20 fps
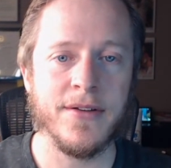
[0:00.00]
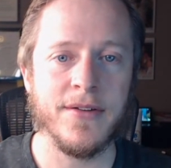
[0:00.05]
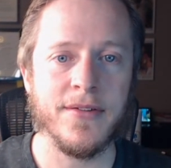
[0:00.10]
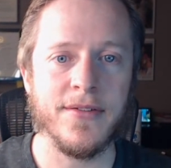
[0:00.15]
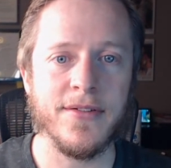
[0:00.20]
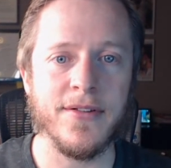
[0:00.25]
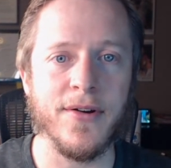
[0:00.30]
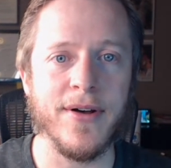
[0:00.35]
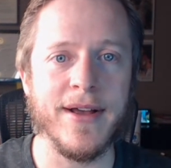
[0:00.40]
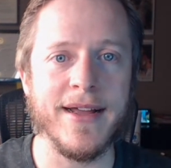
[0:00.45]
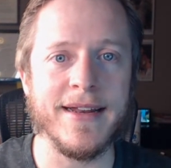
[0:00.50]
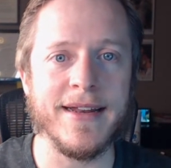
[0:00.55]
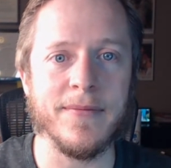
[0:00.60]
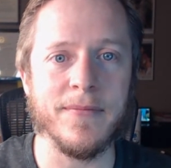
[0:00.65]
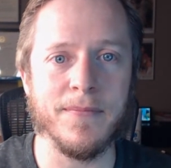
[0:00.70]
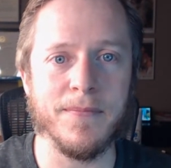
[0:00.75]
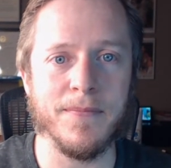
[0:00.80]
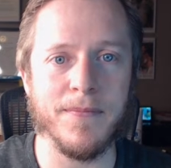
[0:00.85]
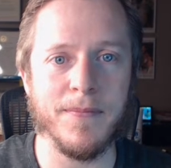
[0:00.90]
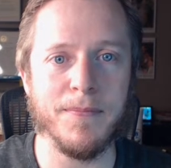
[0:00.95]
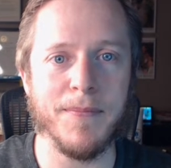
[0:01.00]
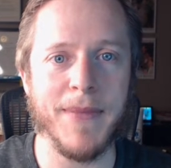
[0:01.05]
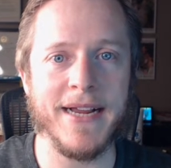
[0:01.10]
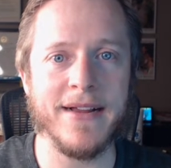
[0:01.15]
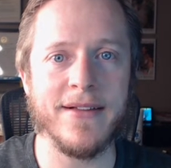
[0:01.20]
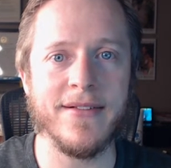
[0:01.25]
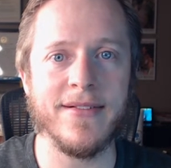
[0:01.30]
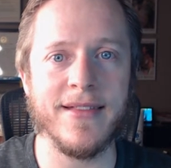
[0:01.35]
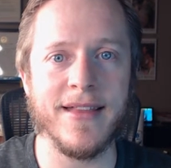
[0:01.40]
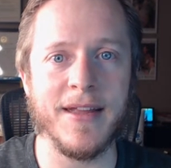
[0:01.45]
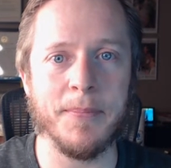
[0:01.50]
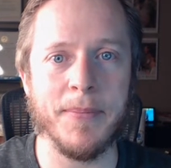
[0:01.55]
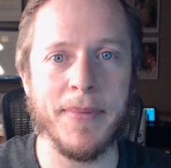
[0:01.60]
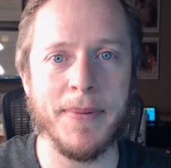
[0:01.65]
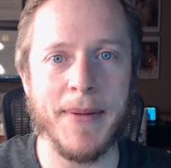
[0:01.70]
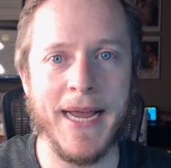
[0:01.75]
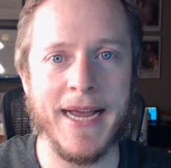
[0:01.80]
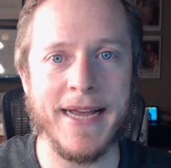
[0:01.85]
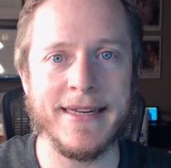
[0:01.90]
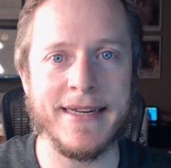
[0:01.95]
So it makes the
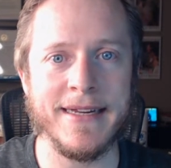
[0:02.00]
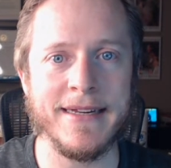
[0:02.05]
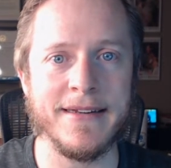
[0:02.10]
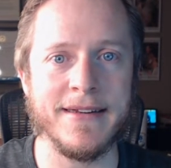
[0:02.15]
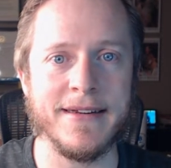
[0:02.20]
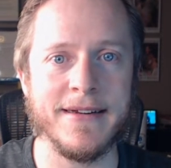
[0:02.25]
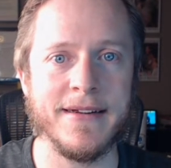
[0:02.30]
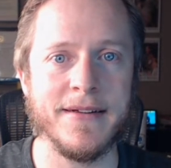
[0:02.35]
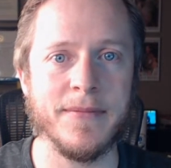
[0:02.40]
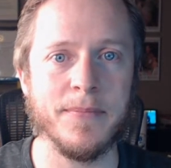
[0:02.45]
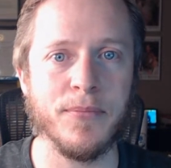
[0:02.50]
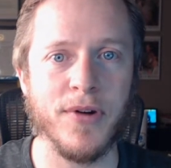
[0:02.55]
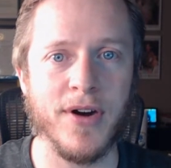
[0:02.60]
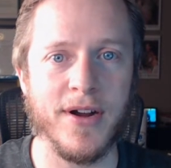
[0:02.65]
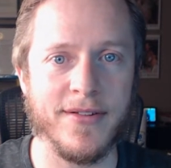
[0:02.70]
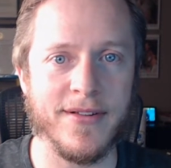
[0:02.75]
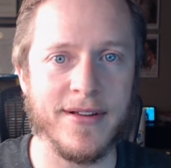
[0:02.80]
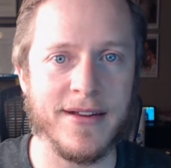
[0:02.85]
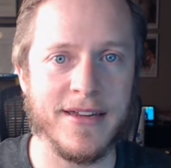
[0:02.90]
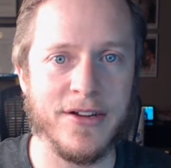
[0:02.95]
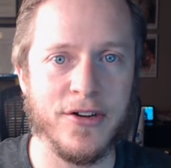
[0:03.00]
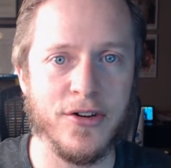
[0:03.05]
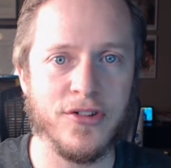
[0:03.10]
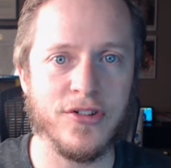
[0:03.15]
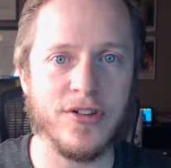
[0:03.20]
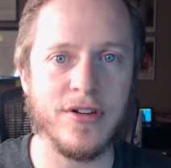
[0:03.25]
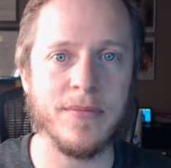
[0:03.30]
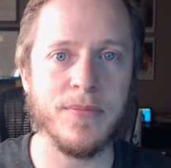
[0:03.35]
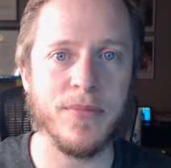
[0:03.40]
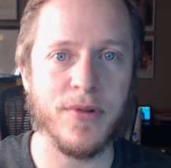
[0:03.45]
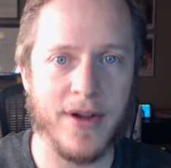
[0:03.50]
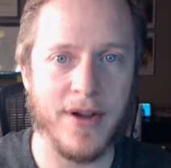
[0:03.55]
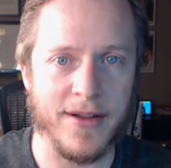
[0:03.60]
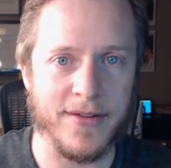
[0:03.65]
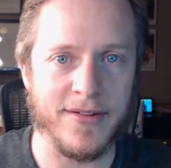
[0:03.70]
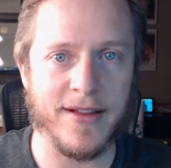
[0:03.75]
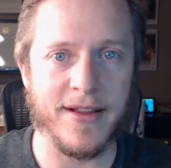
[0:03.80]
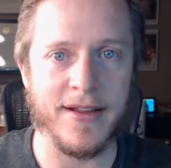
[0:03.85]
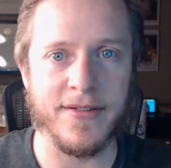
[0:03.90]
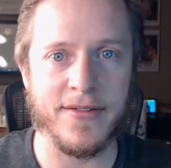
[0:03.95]
patent prosecution
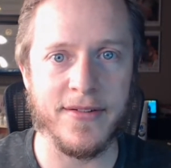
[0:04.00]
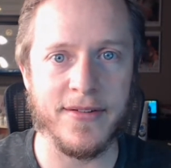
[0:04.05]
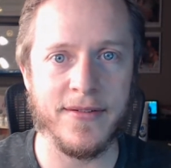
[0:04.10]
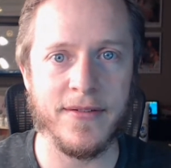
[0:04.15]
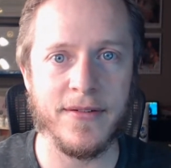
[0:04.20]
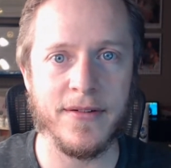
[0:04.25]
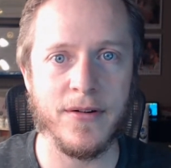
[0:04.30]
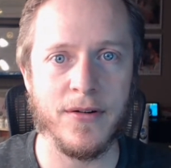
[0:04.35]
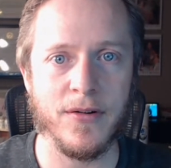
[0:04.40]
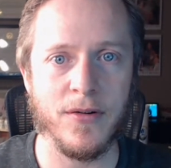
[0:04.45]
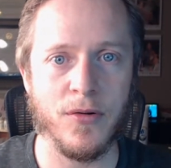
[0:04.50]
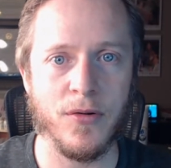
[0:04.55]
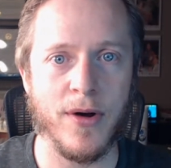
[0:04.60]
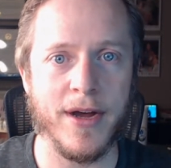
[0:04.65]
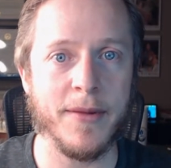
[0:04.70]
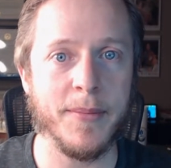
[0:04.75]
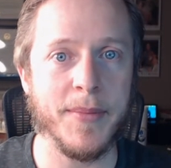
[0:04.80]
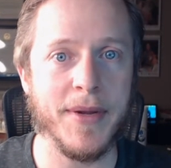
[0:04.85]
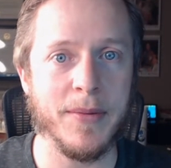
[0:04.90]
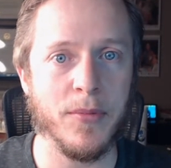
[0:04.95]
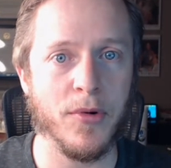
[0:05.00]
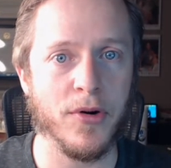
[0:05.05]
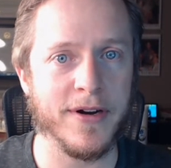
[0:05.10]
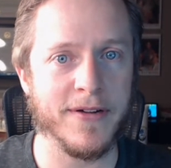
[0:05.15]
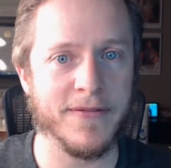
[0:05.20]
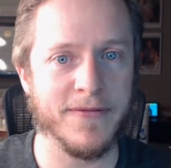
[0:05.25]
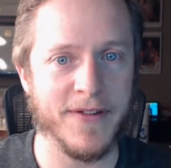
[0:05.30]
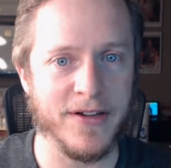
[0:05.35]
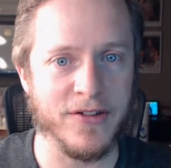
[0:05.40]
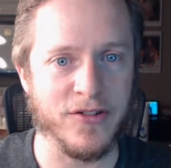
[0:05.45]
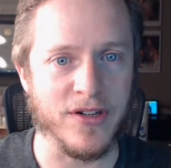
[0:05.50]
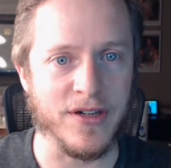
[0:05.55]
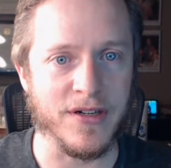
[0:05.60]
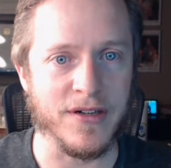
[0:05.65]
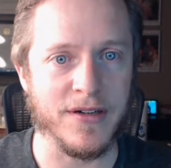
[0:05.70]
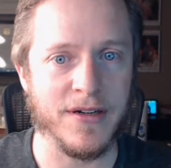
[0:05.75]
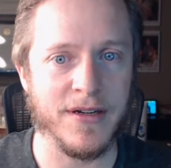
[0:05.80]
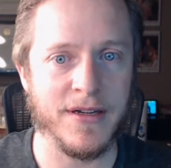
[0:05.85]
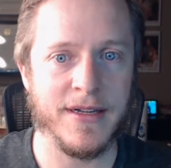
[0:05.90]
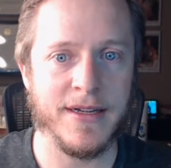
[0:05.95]
process quite a bit more
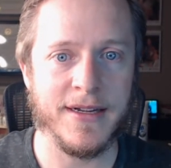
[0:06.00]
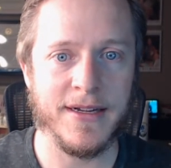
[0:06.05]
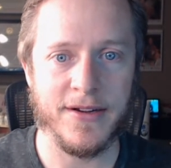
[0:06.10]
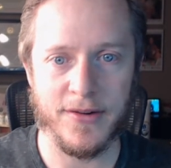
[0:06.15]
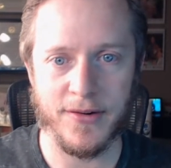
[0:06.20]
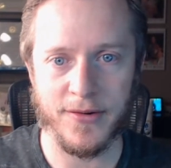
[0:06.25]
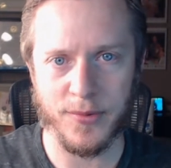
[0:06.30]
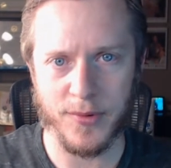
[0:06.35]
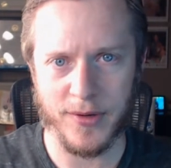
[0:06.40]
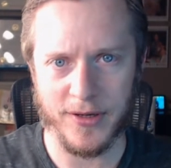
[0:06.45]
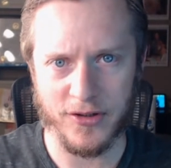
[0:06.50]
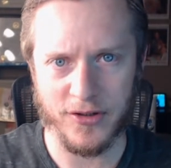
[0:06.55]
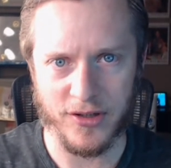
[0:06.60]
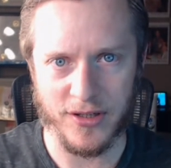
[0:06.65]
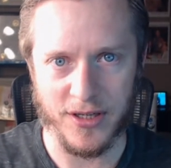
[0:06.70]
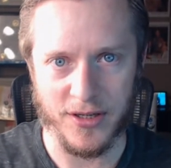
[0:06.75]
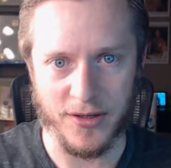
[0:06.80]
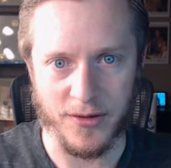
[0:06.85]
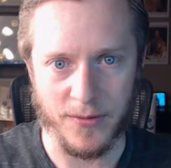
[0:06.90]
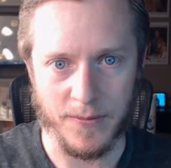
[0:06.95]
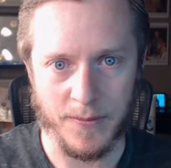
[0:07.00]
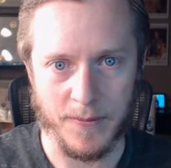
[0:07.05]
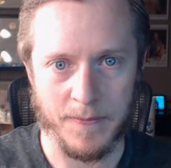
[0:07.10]
efficient. Here's what you do.